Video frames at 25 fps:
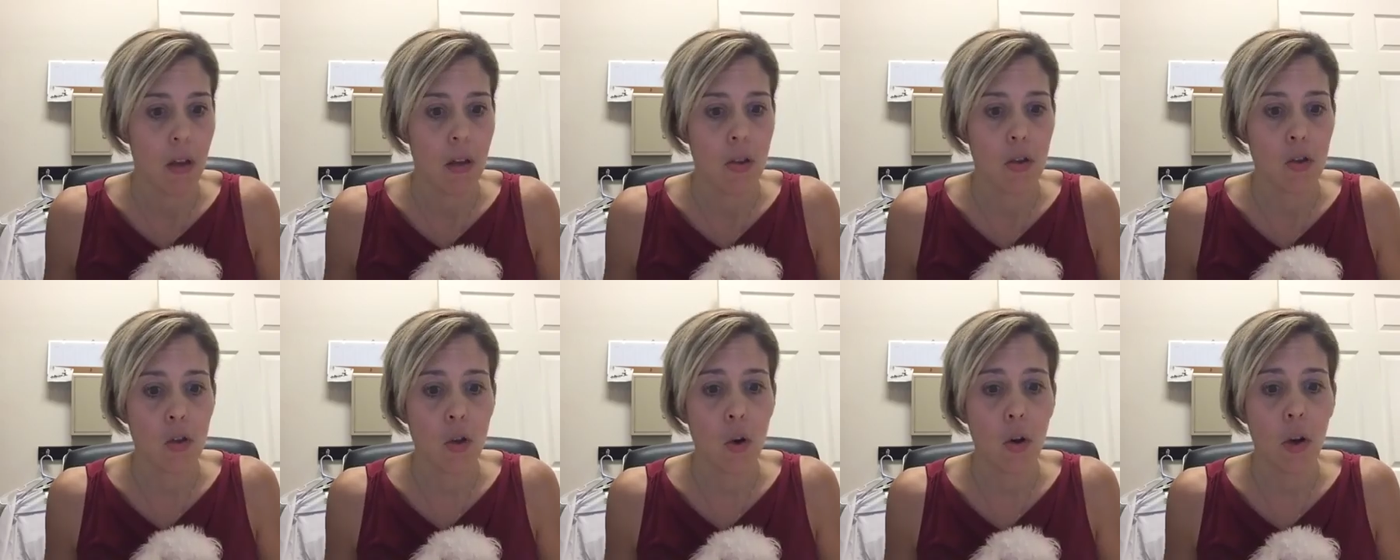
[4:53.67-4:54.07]

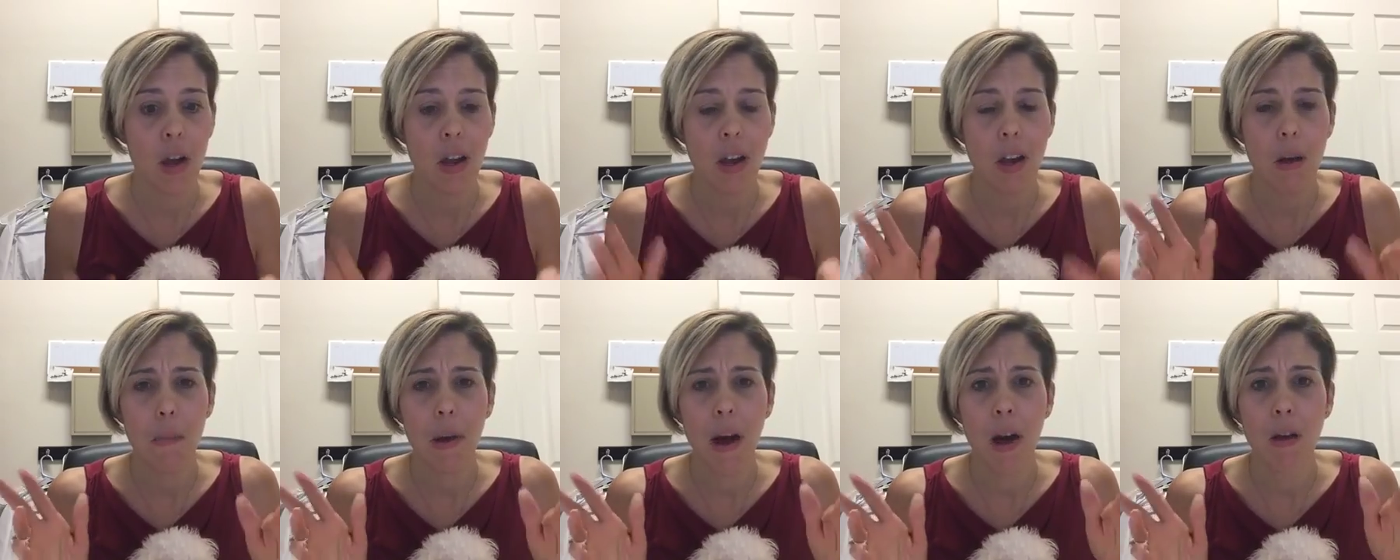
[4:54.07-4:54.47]
So
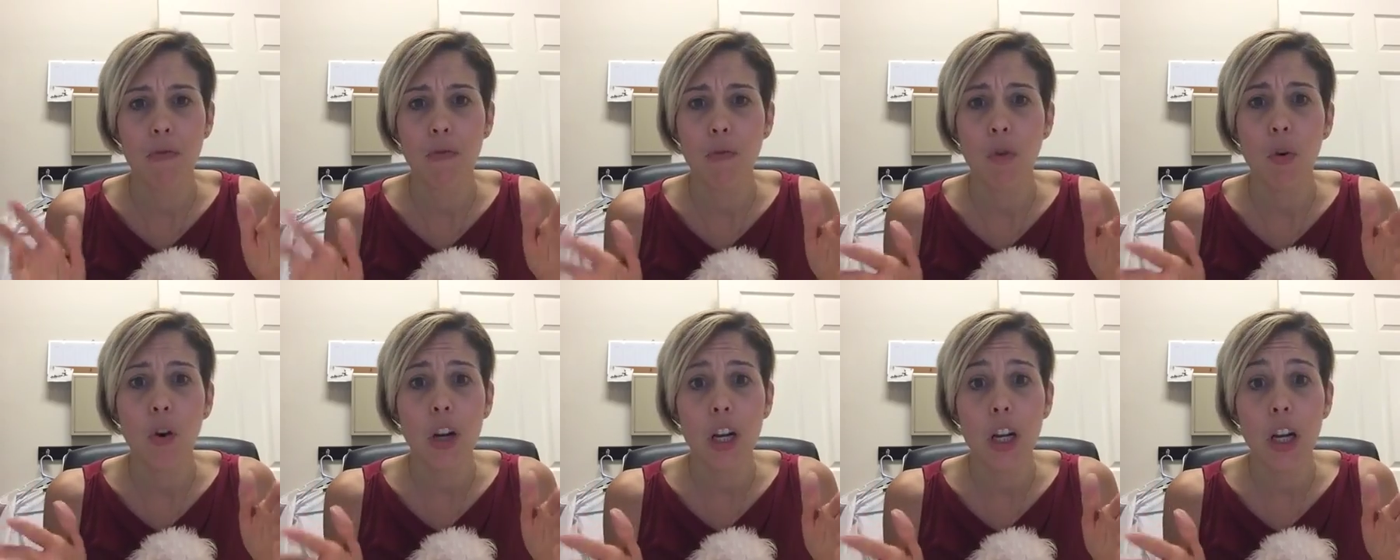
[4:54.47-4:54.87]
in about
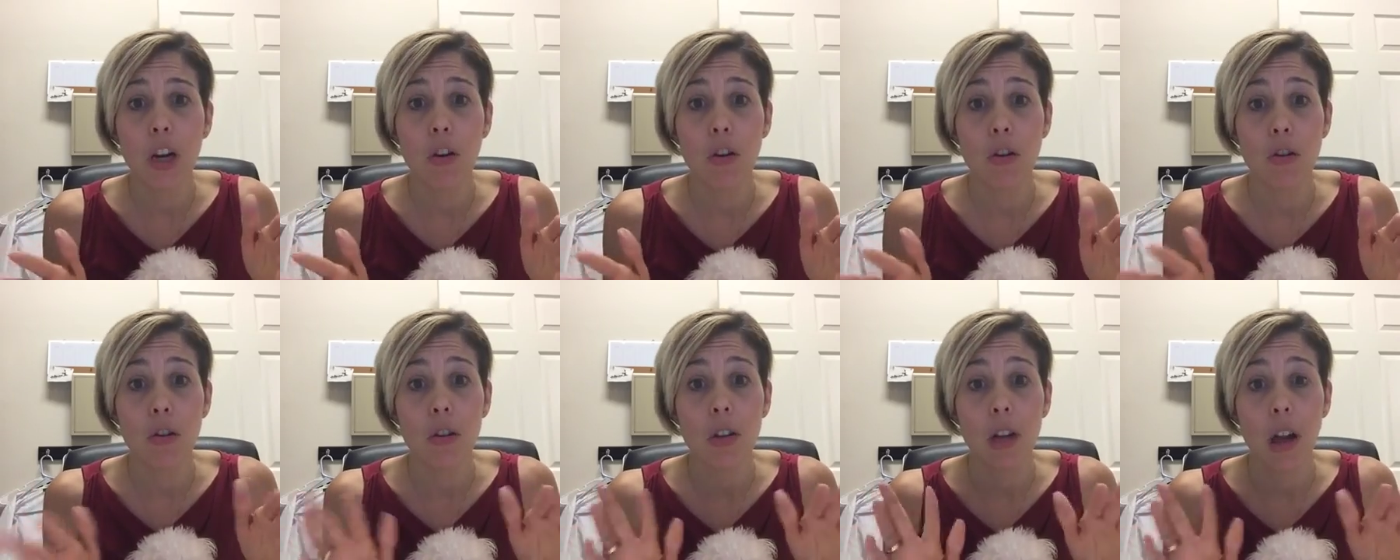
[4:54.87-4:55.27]
4
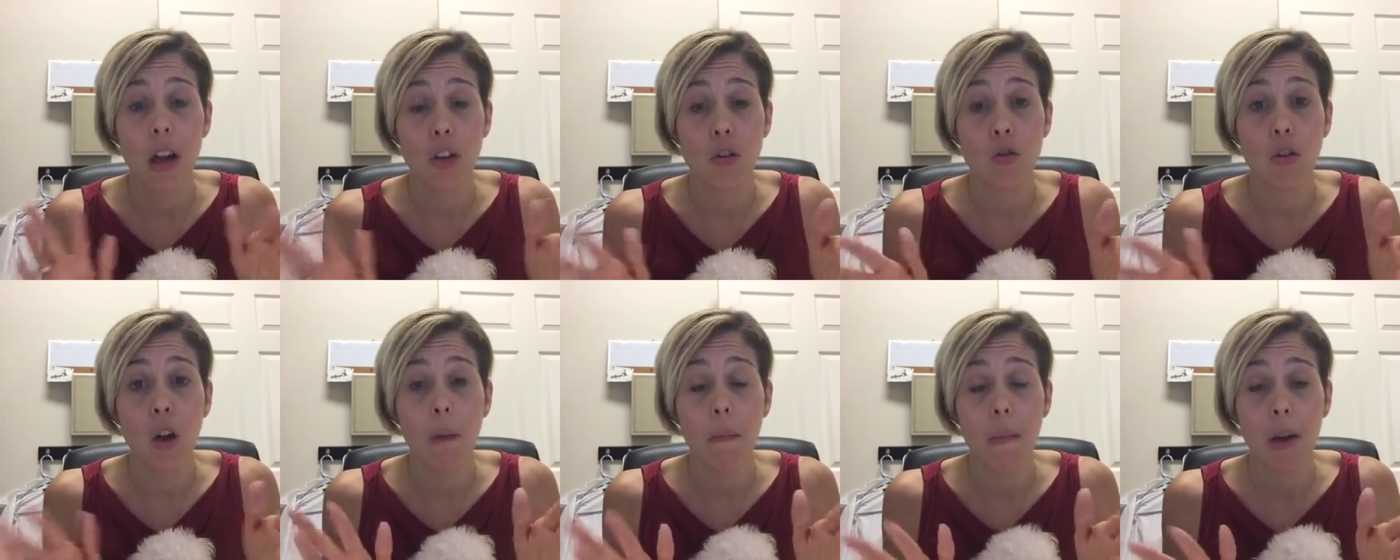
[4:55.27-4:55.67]
years, I
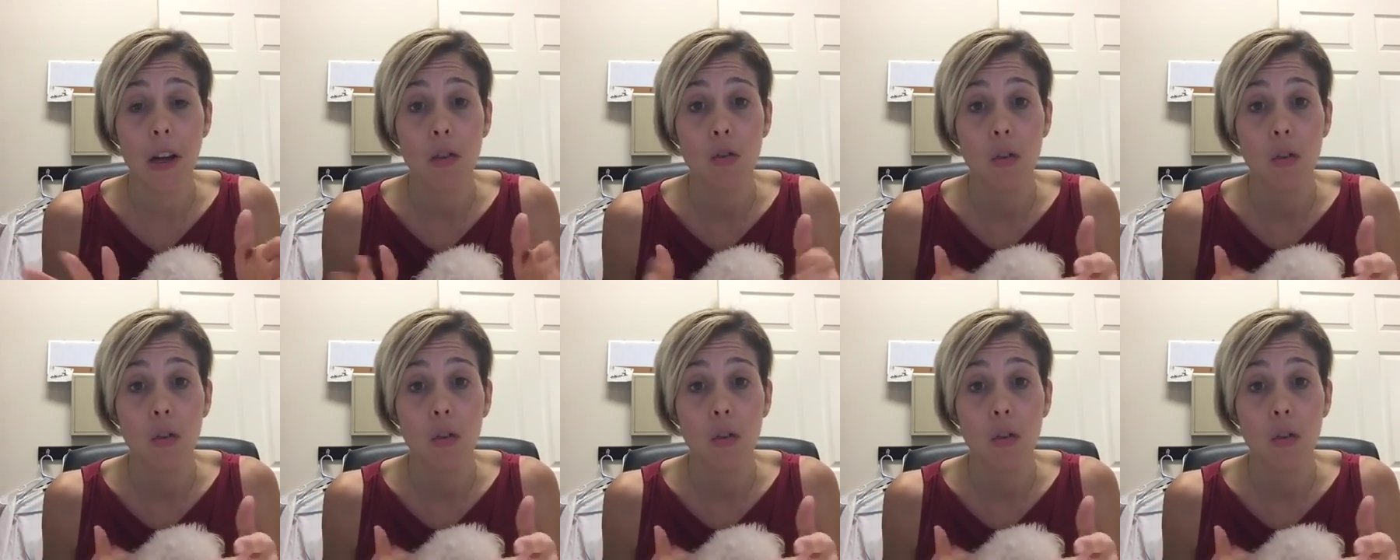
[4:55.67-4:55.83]
dropped my